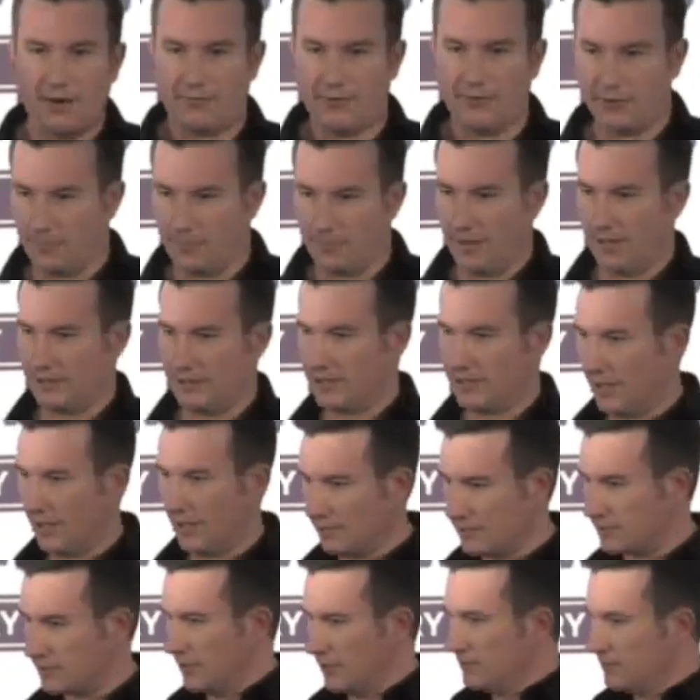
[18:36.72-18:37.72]
I felt about
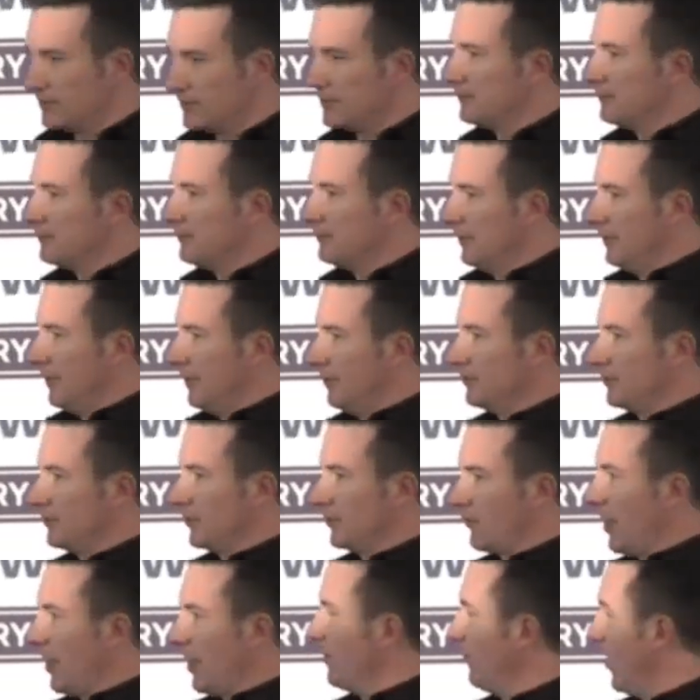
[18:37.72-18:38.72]
JavaScript. It was a
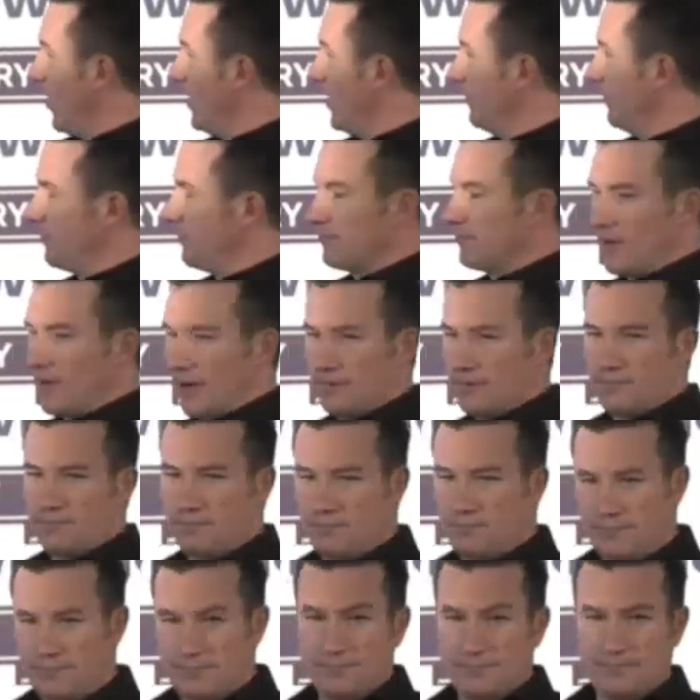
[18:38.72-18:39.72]
great way of
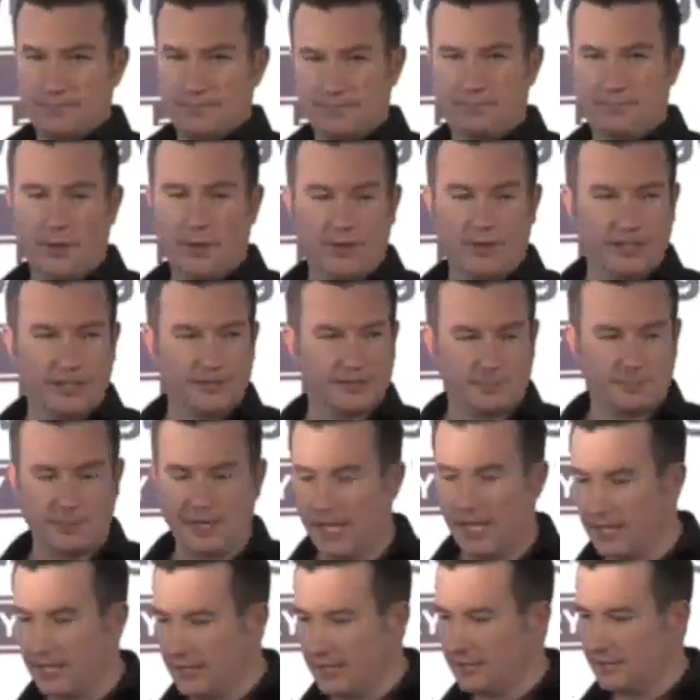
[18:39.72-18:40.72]
building
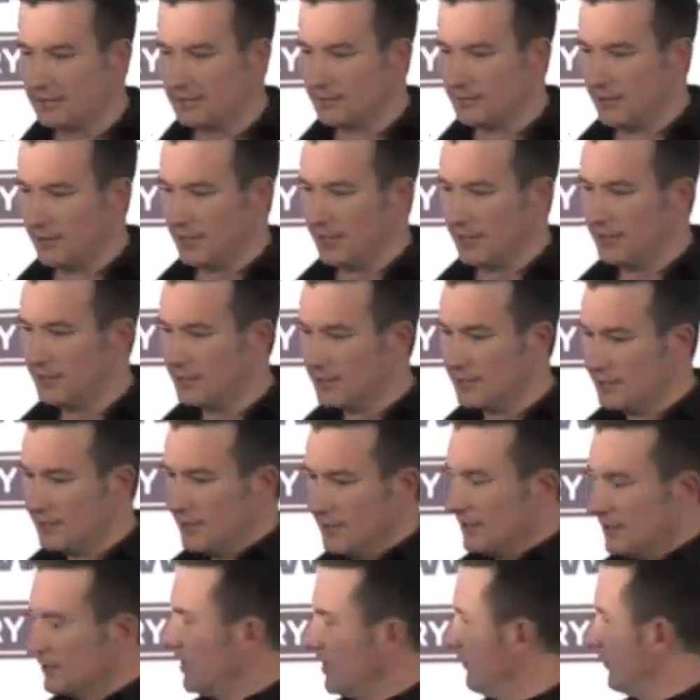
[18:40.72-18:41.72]
spaghetti, really.
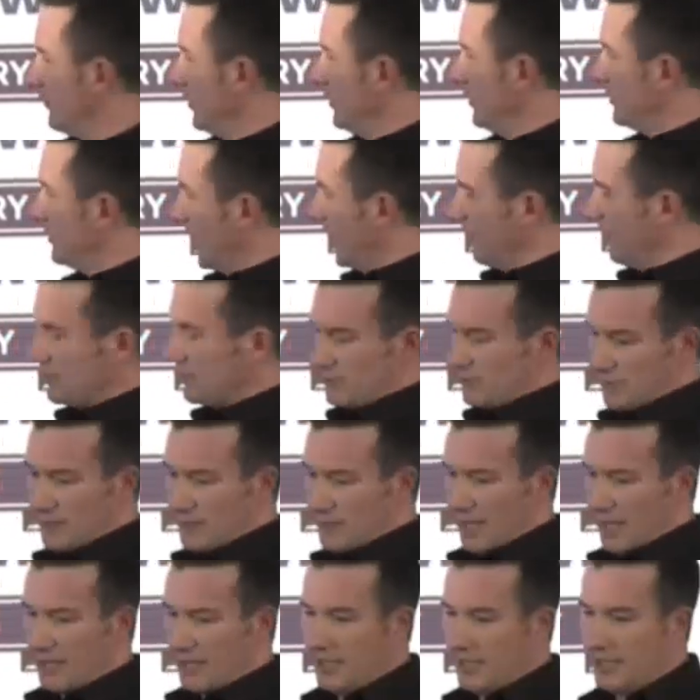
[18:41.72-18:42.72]
So you've got your JavaScript
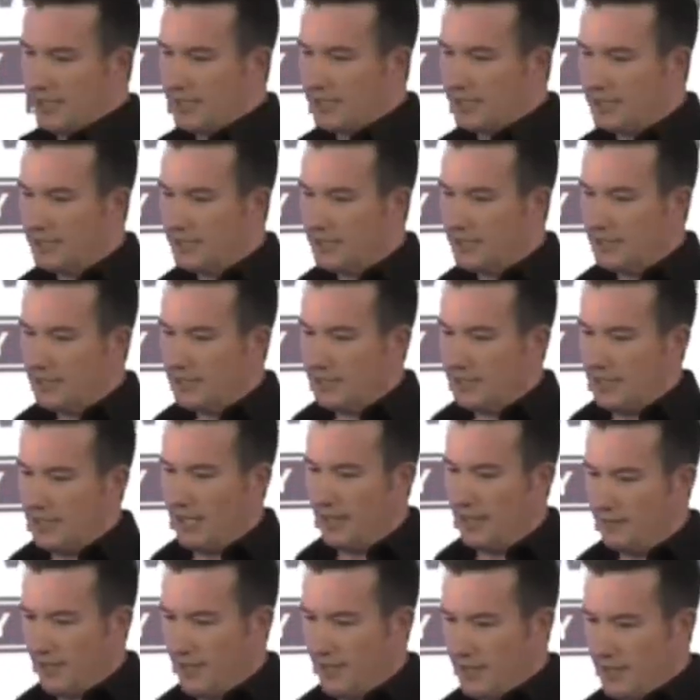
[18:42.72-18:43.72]
down here,
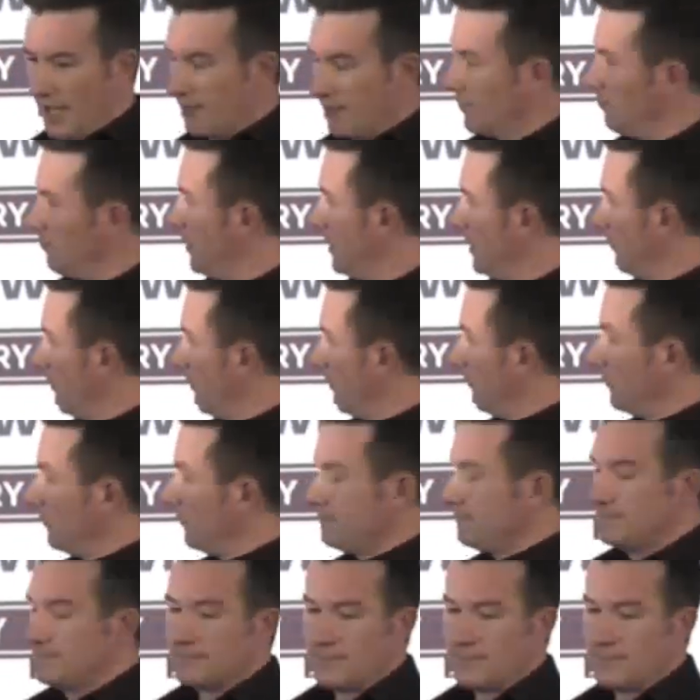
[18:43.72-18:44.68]
and there you have a meatball.